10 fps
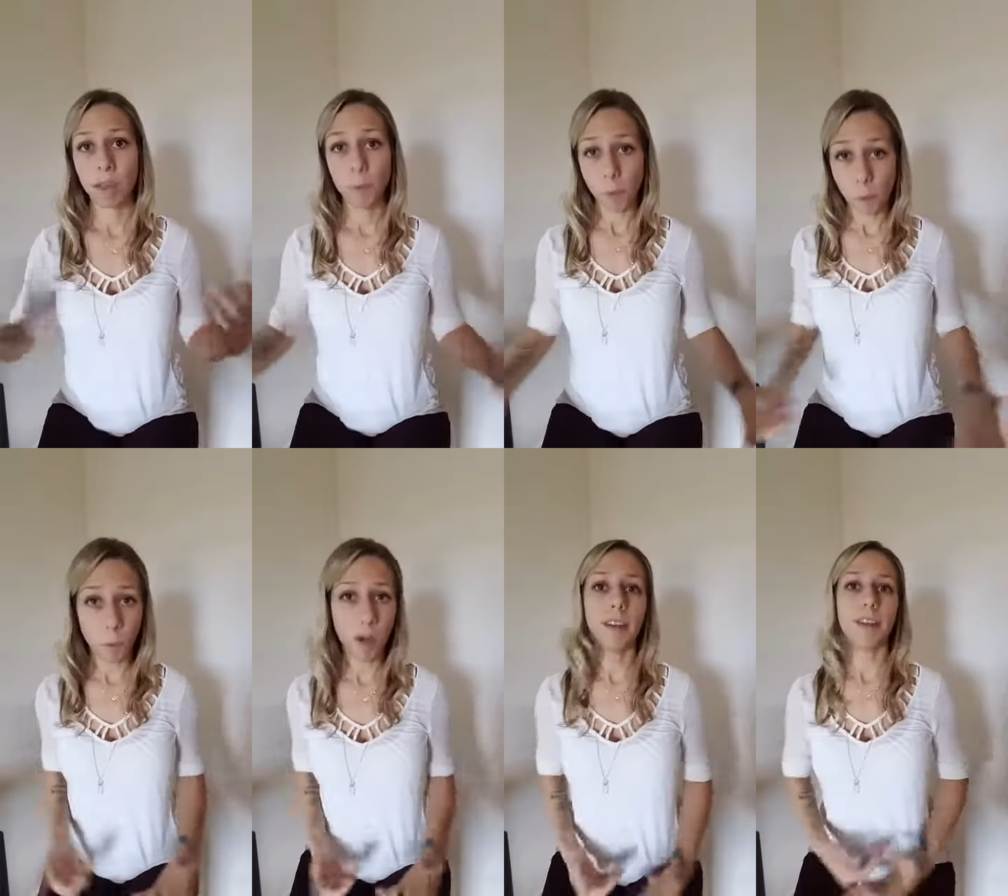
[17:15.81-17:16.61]
We
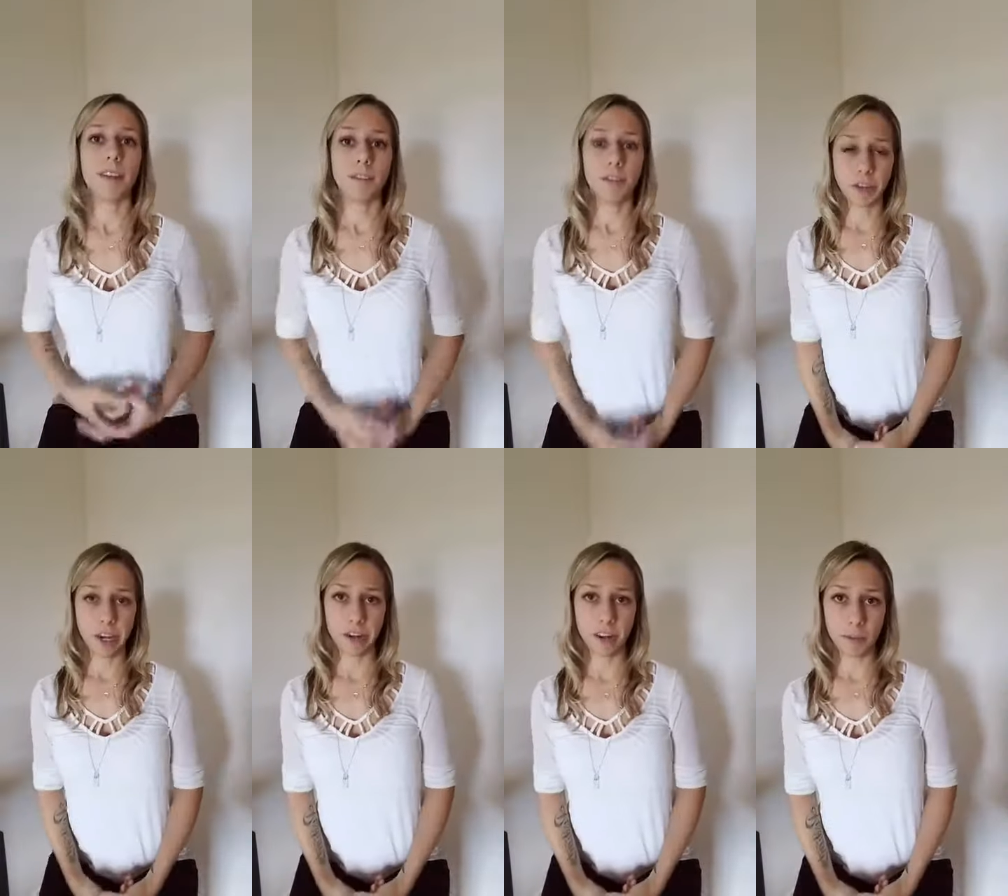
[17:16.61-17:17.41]
want you to share
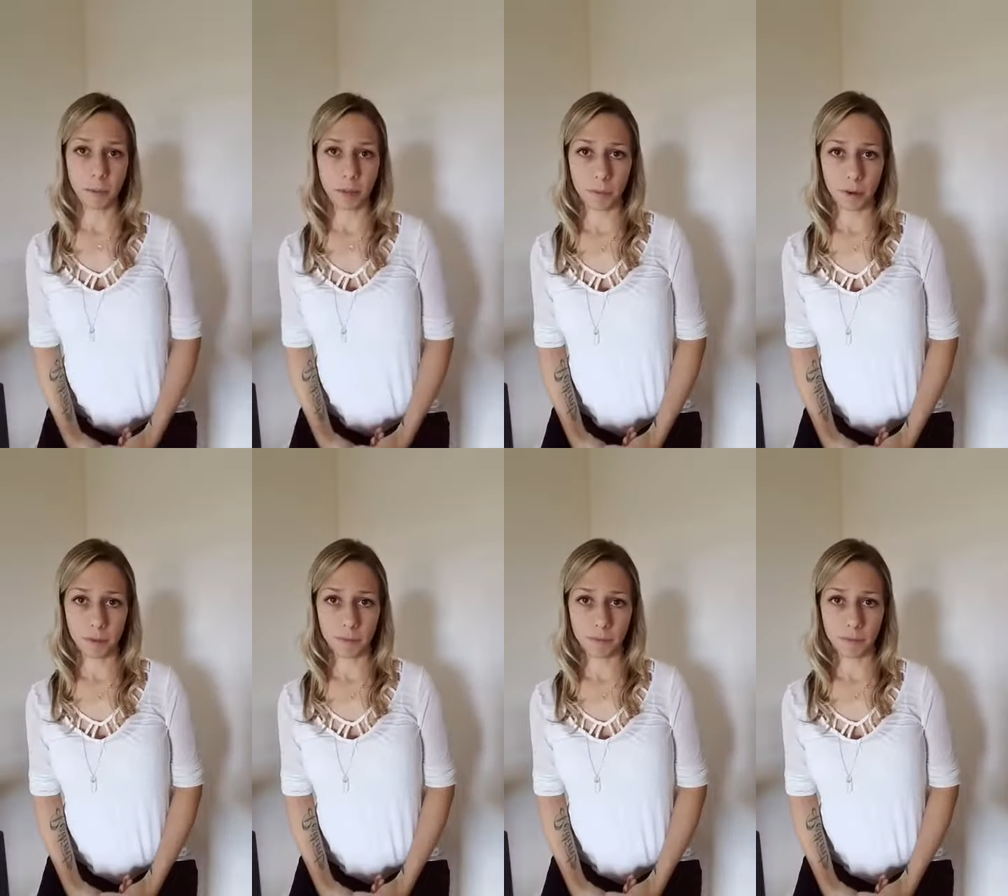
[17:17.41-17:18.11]
your gifts with the world.